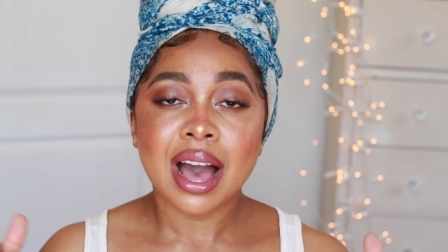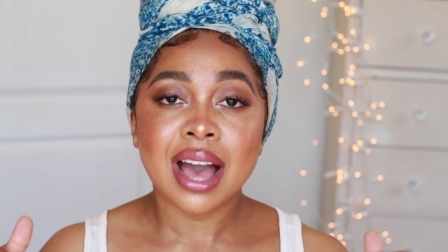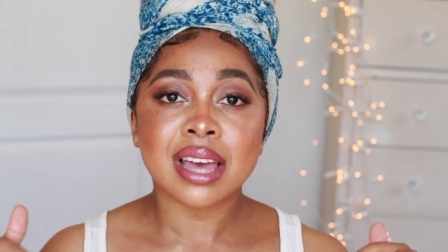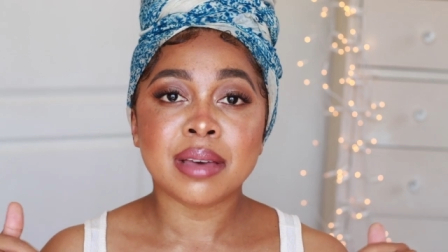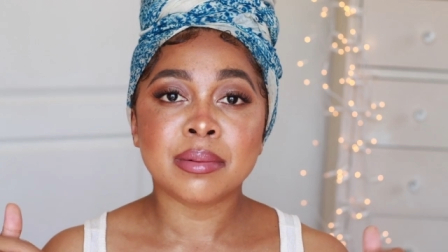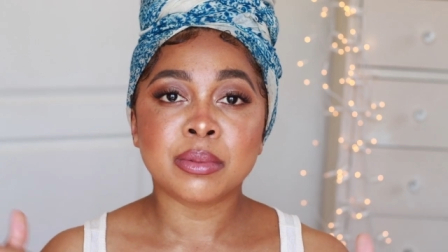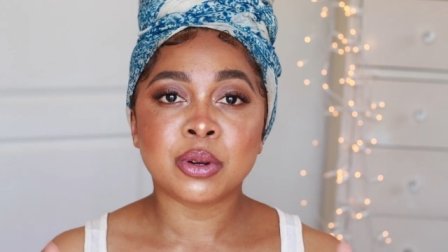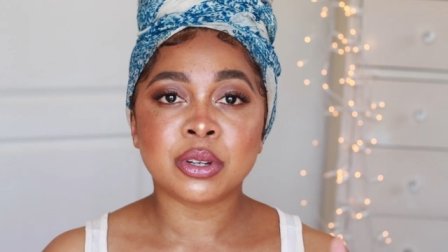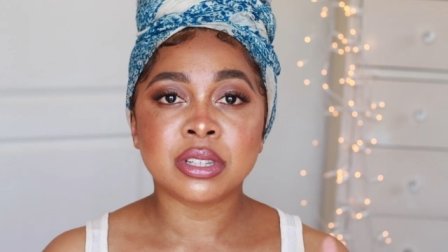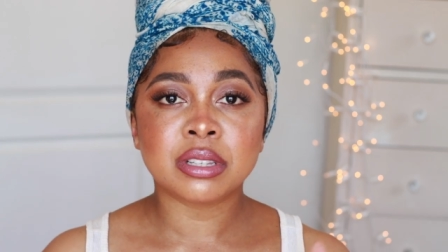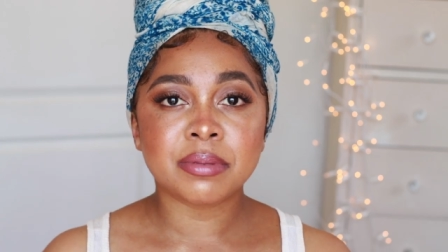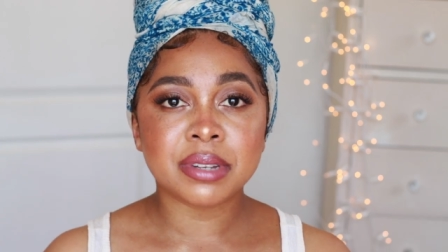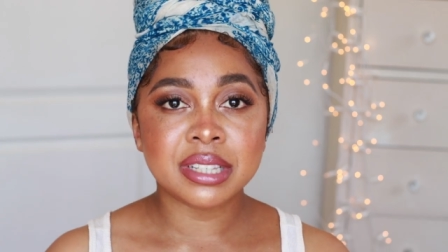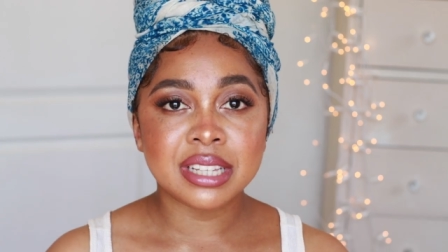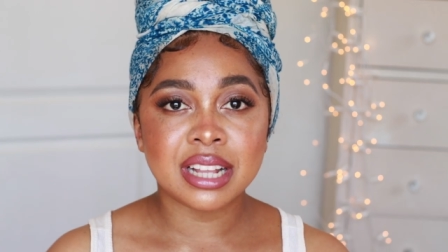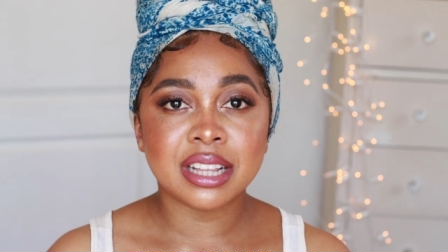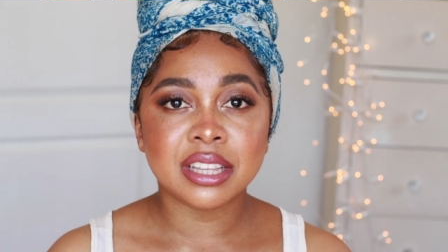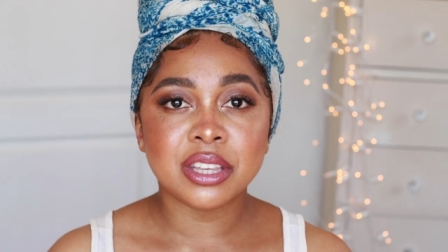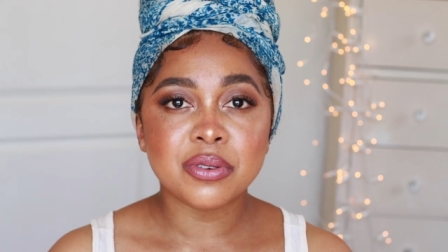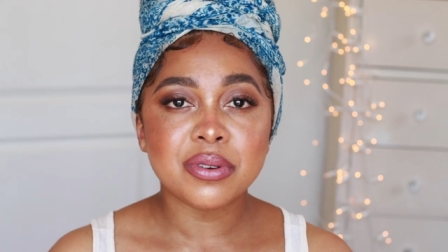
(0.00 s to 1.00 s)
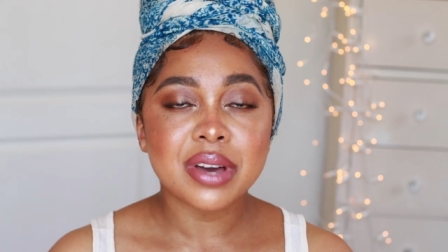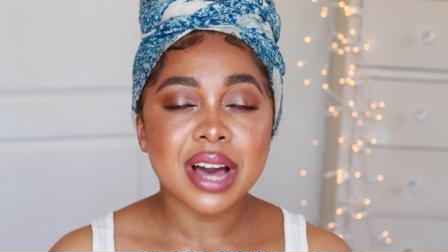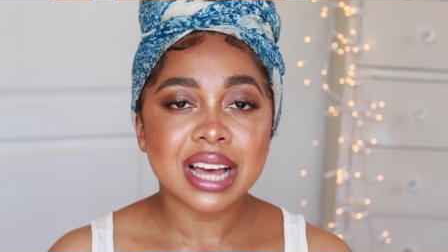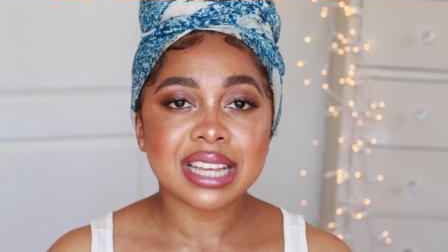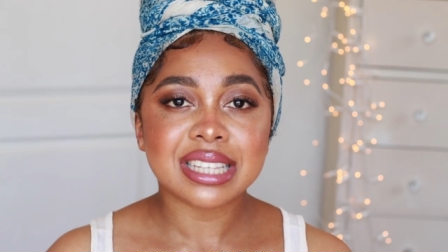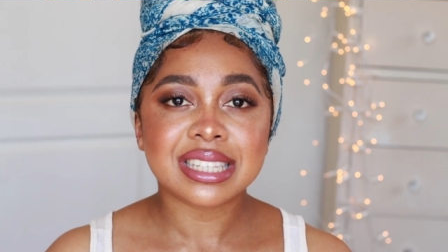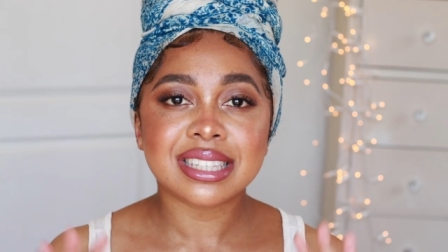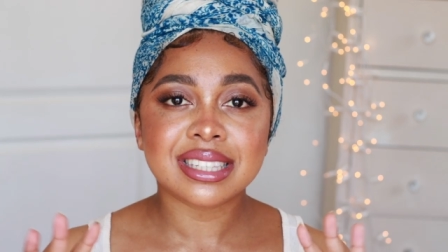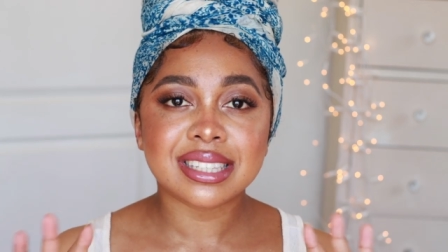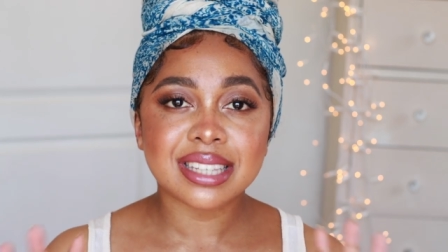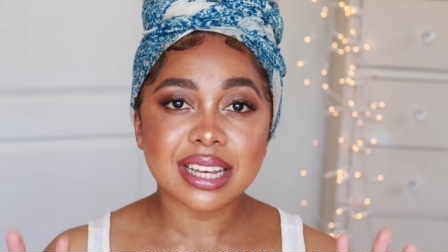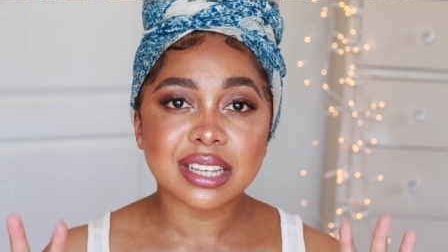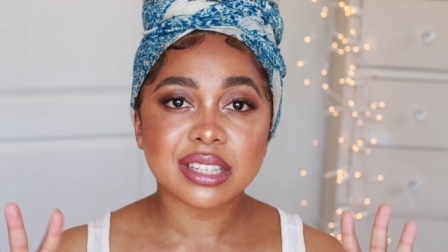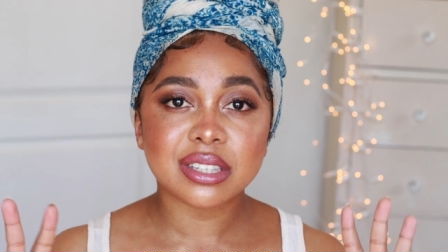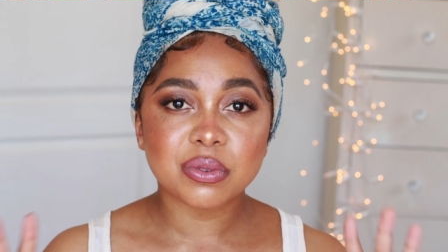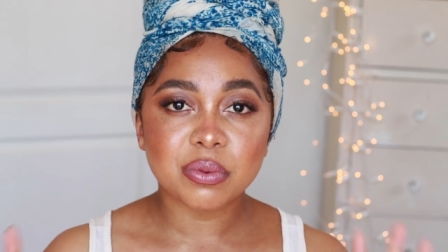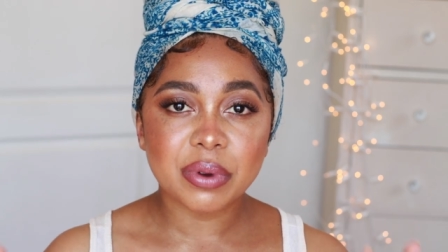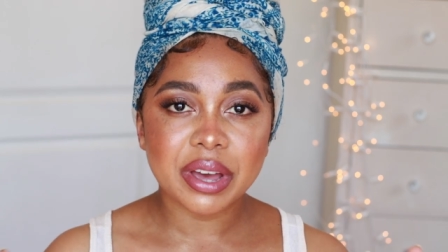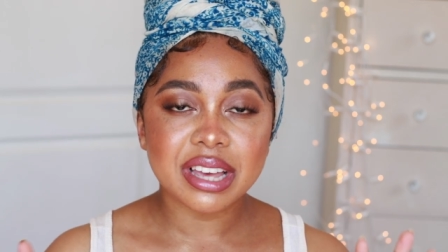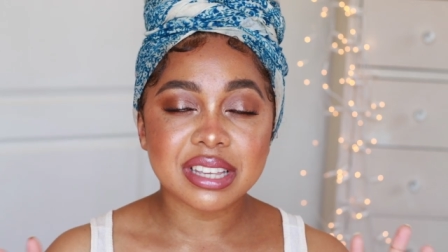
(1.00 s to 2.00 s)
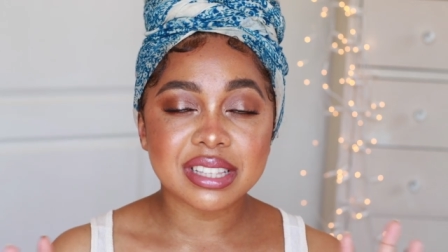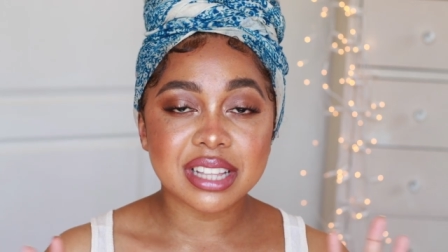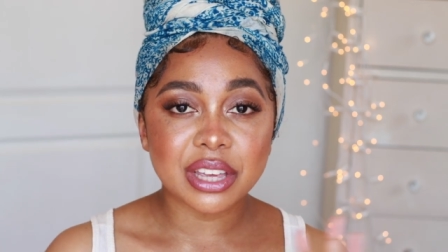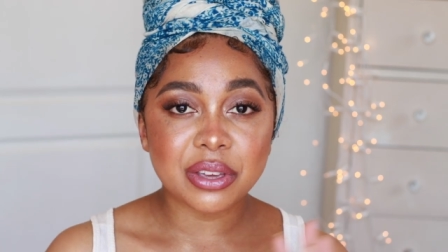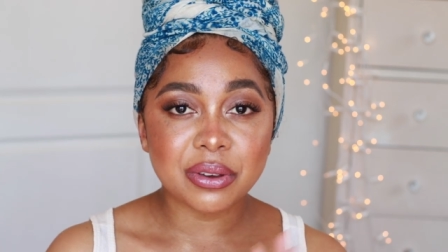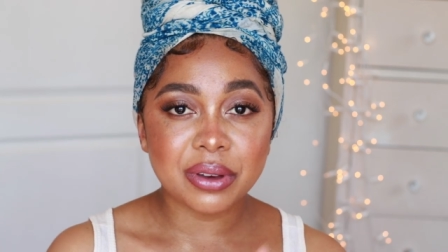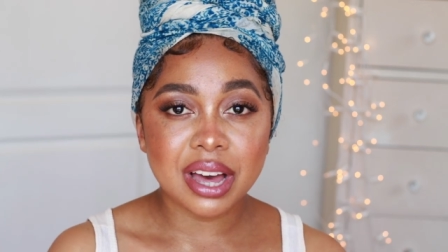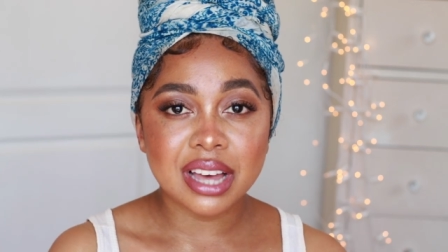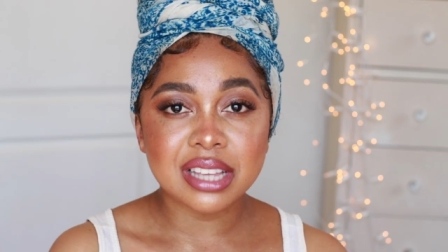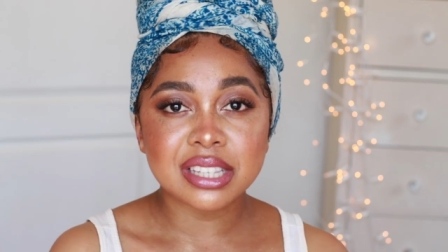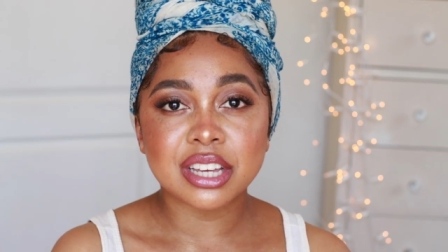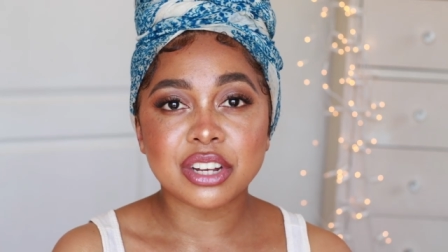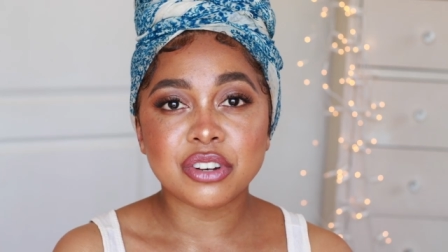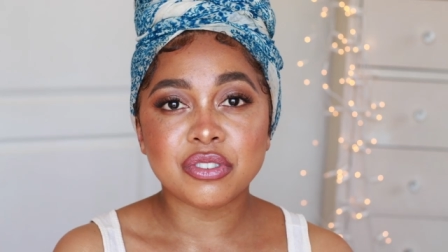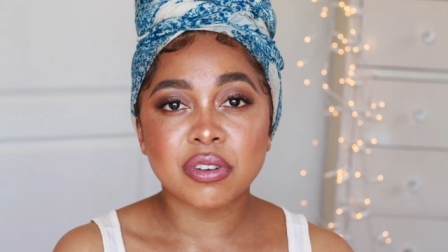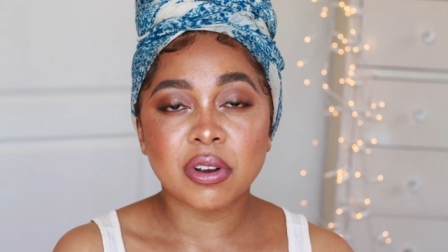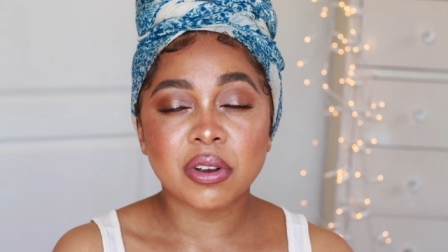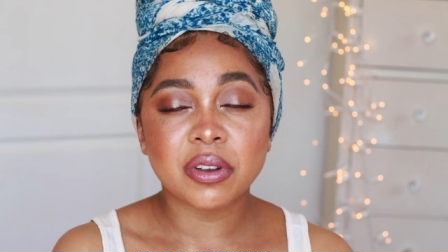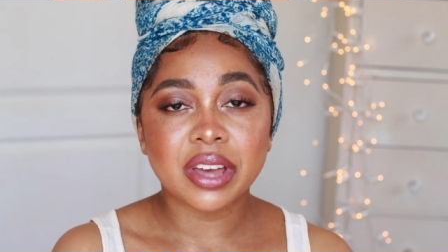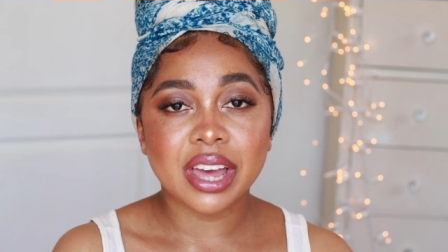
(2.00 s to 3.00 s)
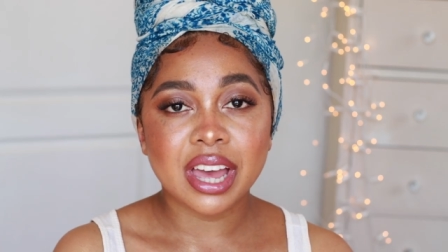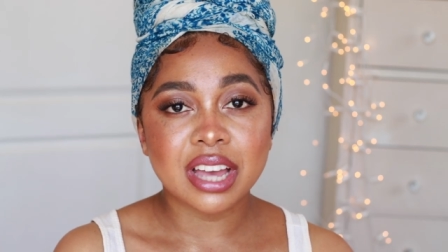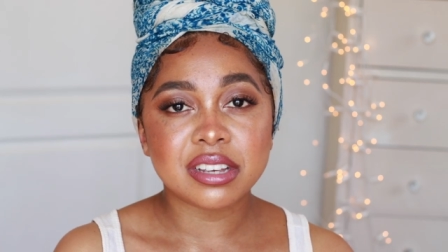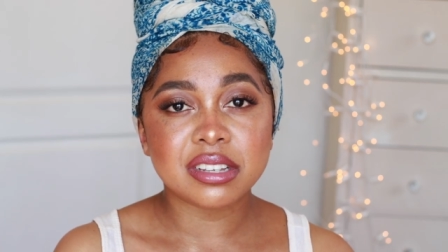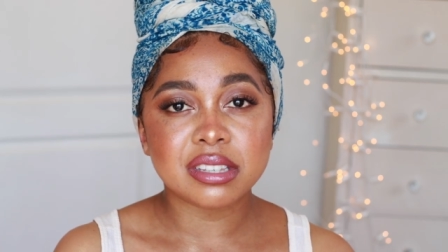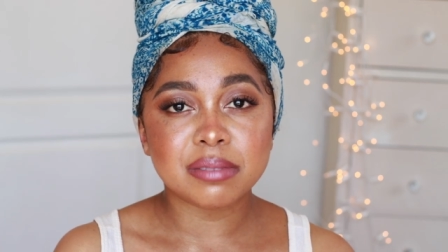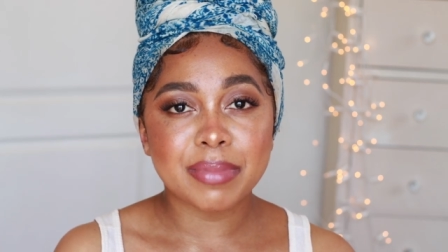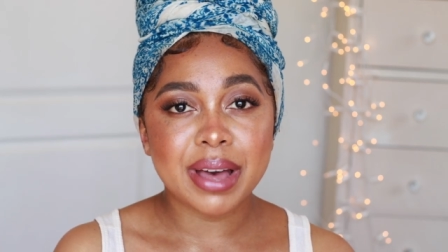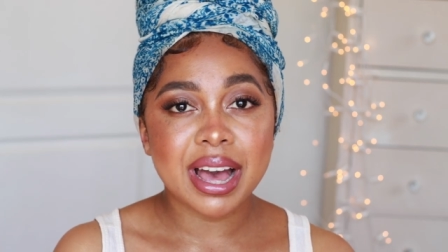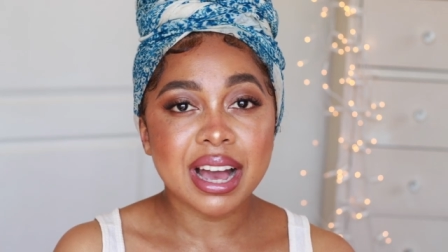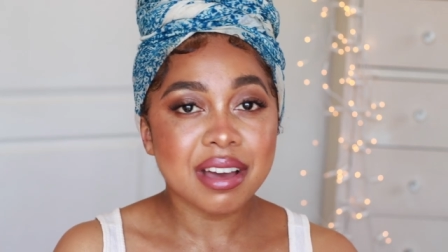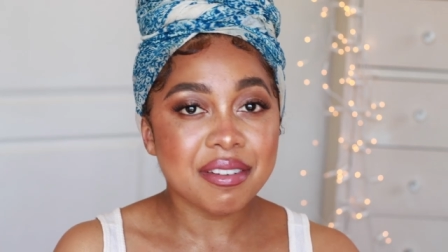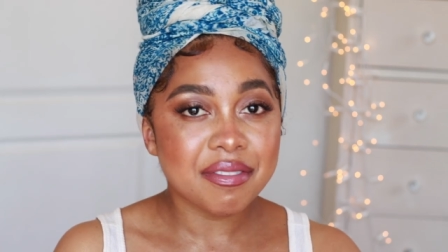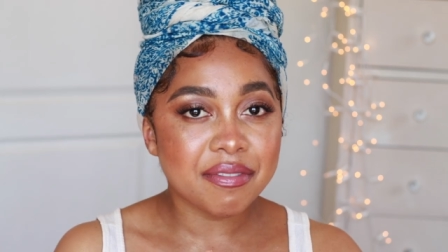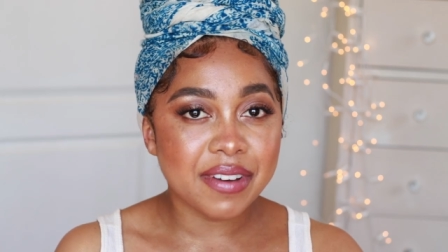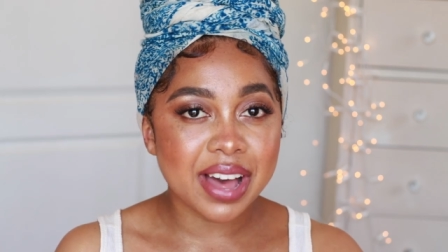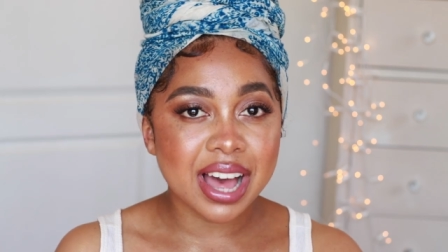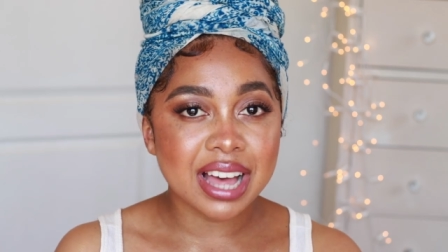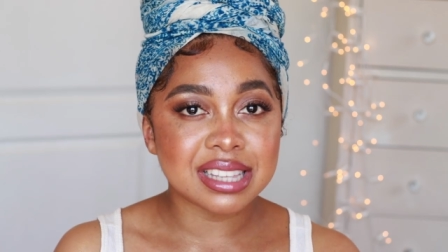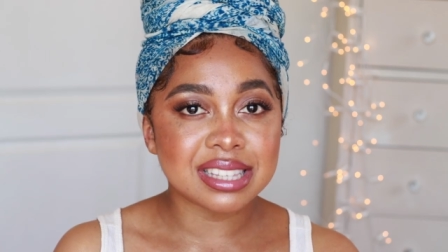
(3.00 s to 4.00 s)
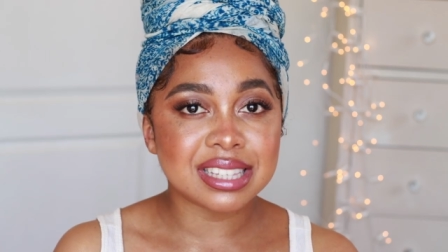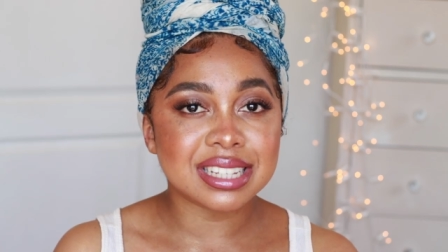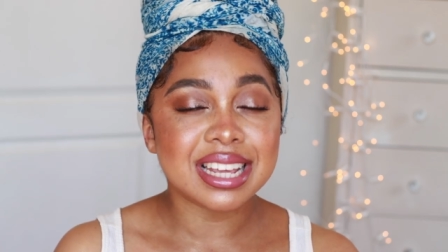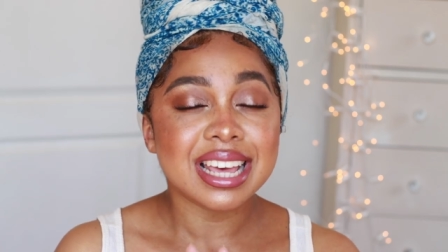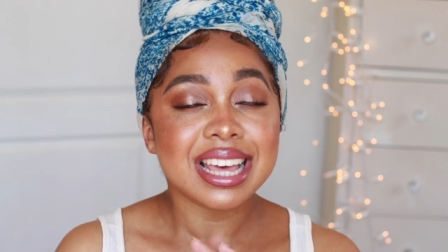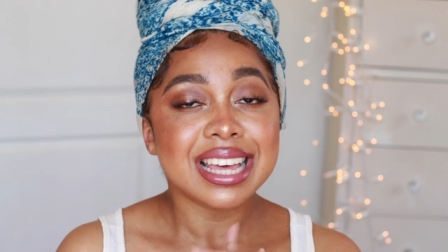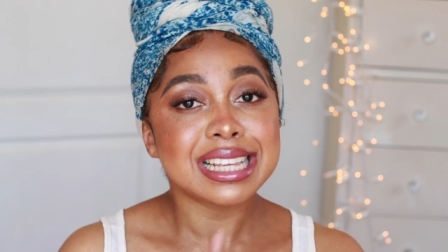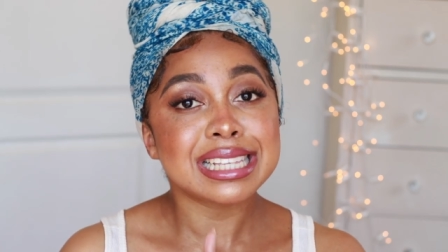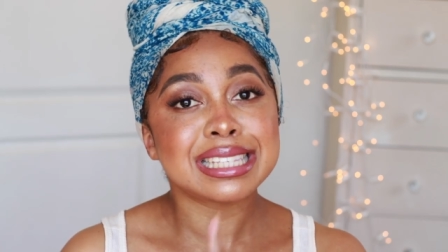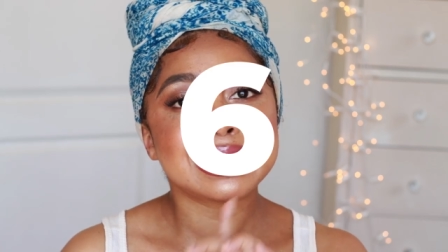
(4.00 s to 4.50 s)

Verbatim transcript: I am going to be telling you guys six ways that you guys can grow your edges back fast.